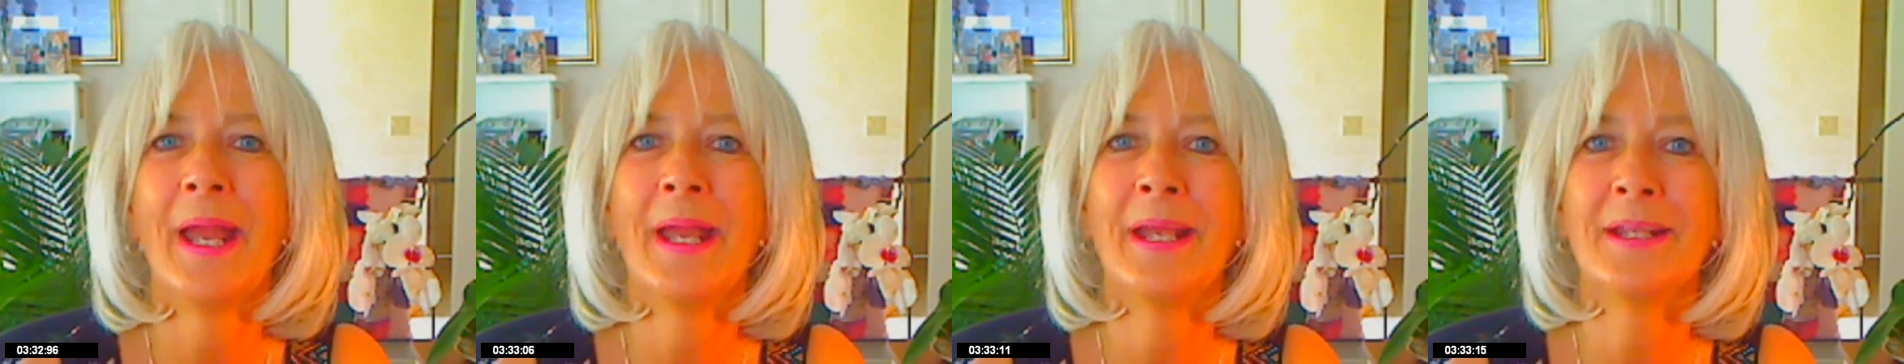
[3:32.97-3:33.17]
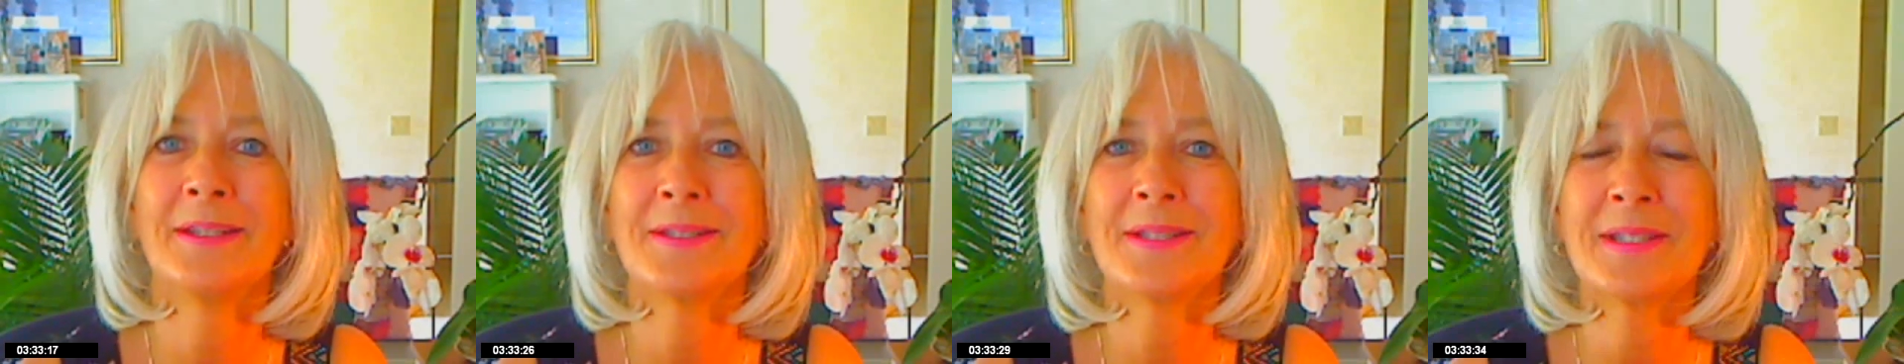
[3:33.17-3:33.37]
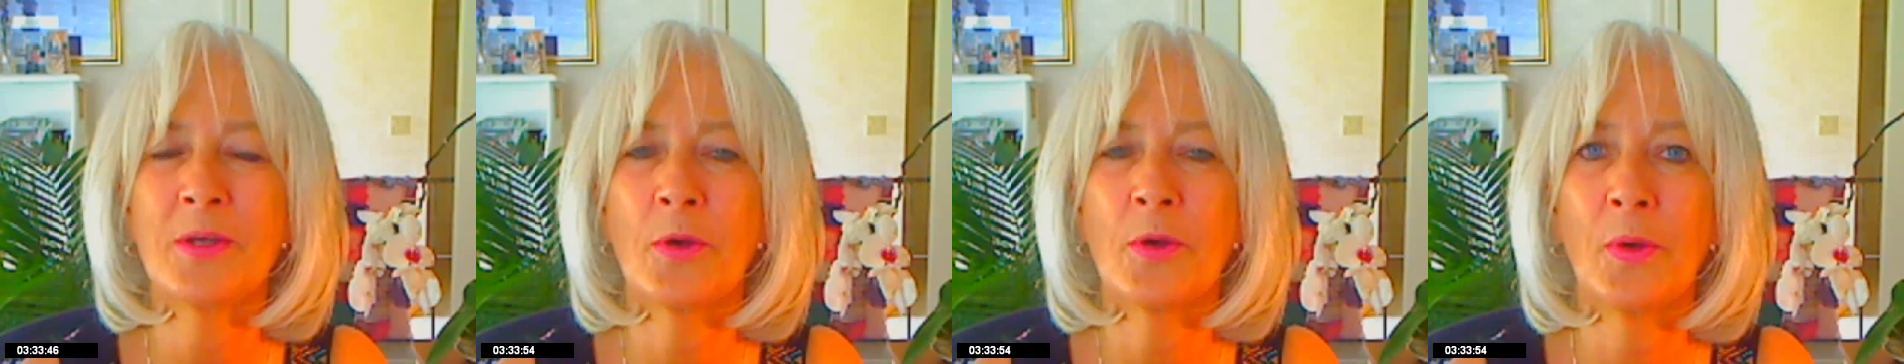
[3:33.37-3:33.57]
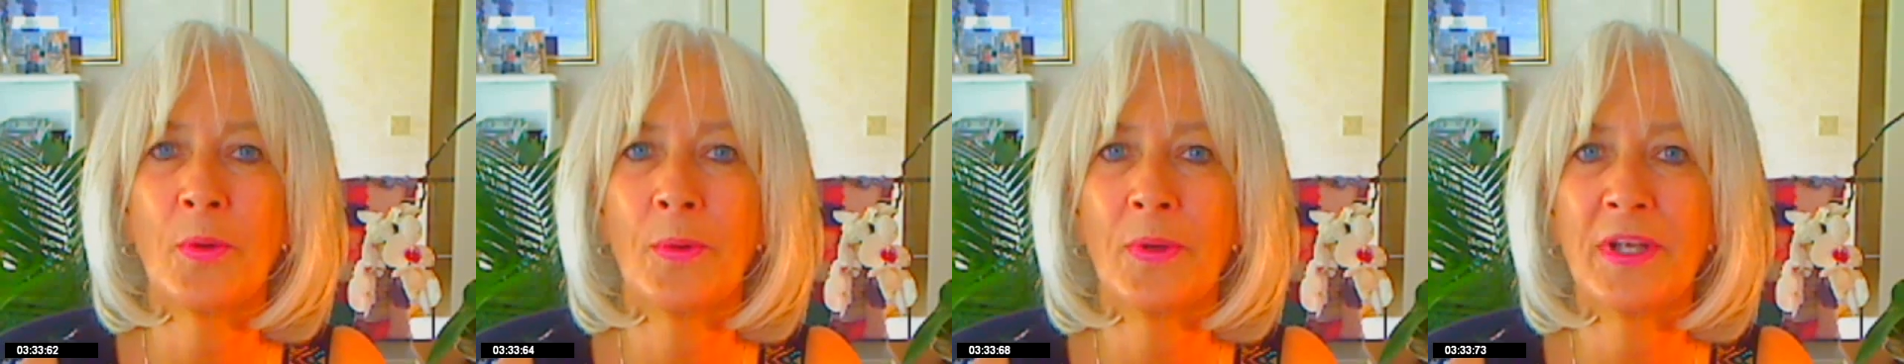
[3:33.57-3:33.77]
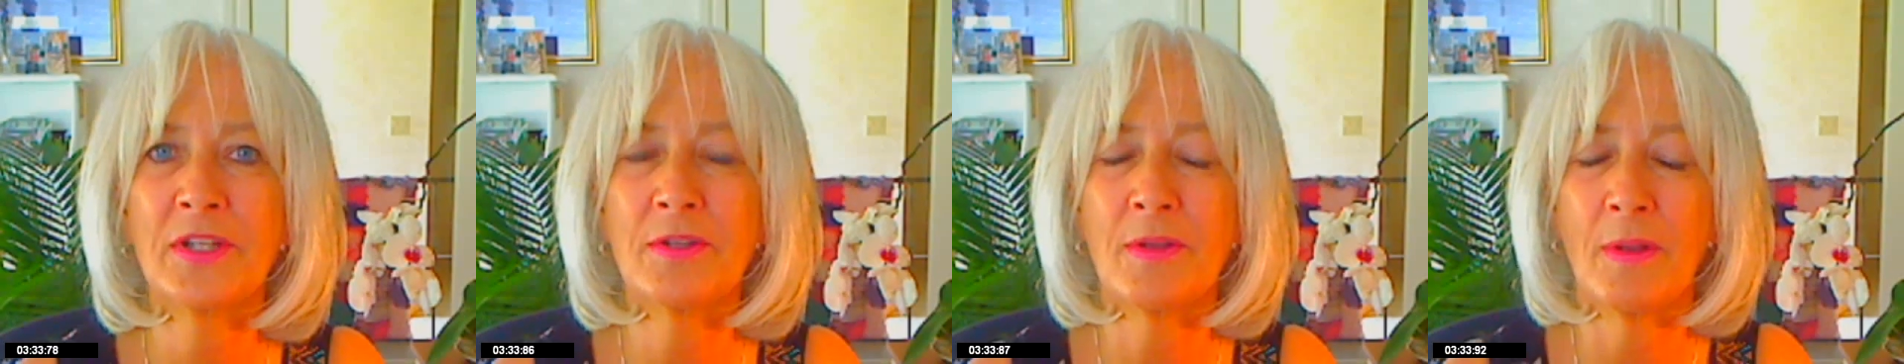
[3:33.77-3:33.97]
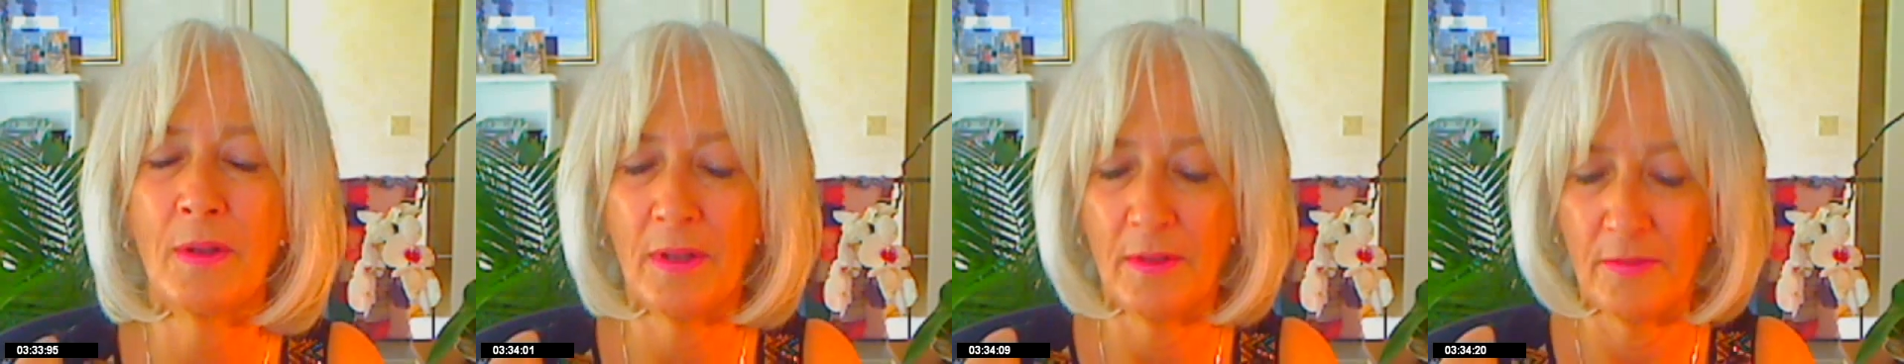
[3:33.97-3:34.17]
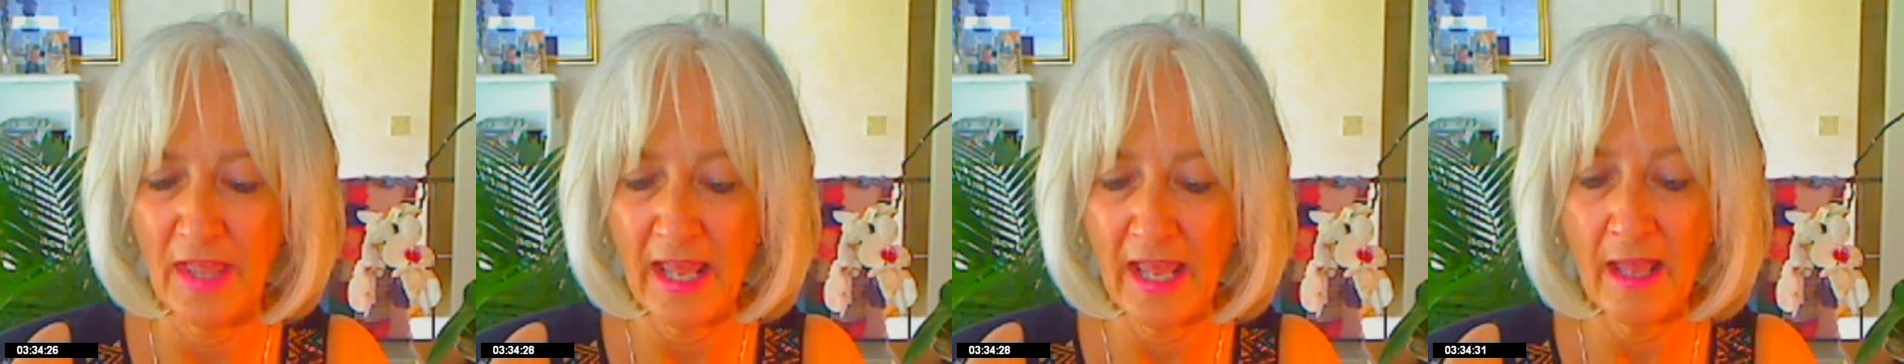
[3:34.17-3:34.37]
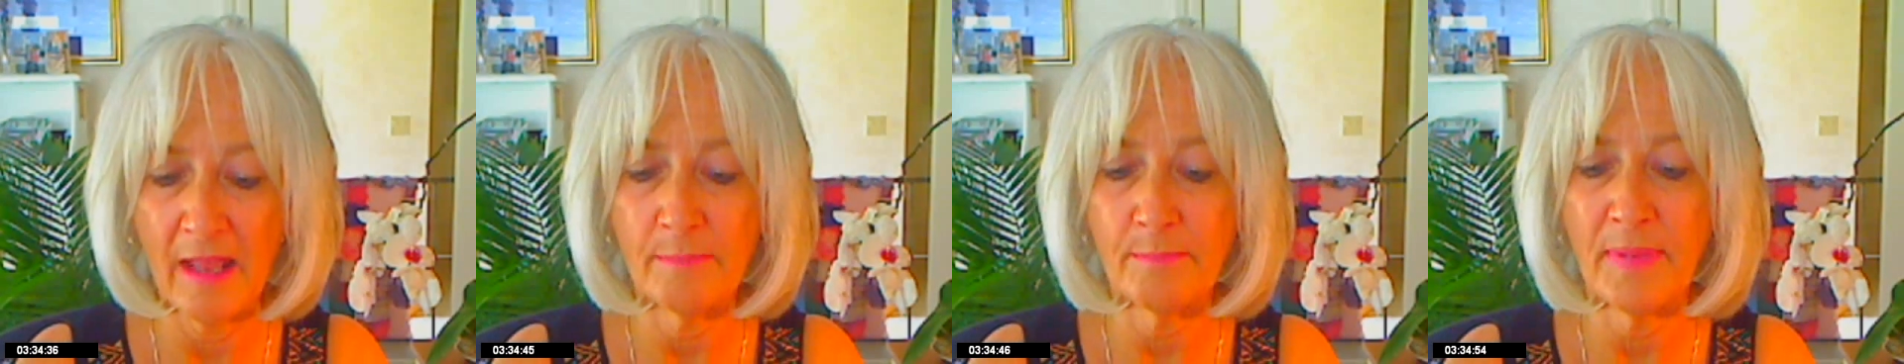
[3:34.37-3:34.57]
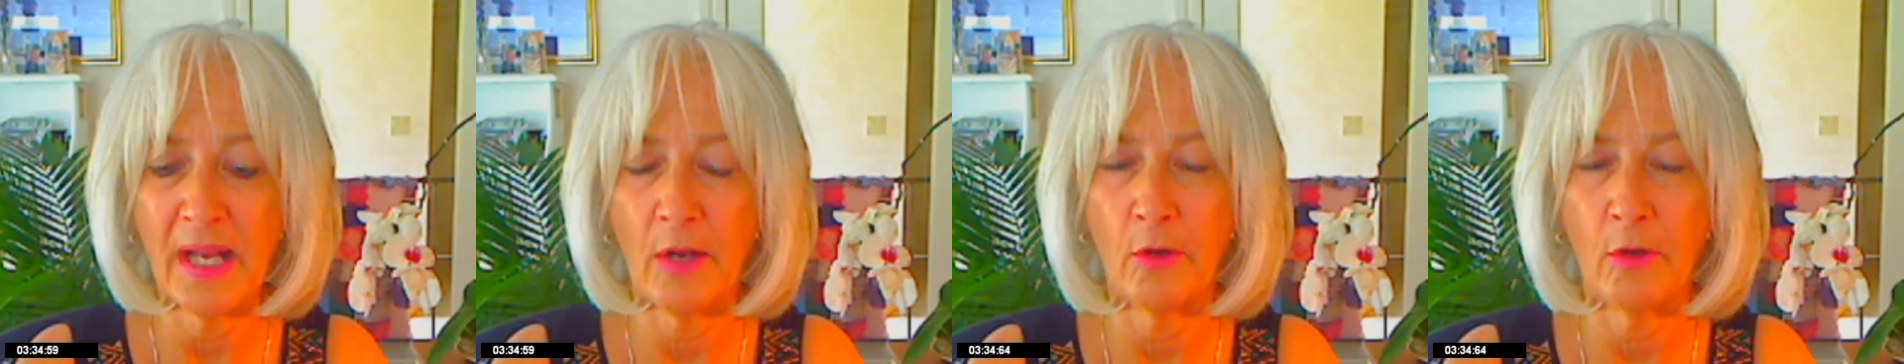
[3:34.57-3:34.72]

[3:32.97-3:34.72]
And so that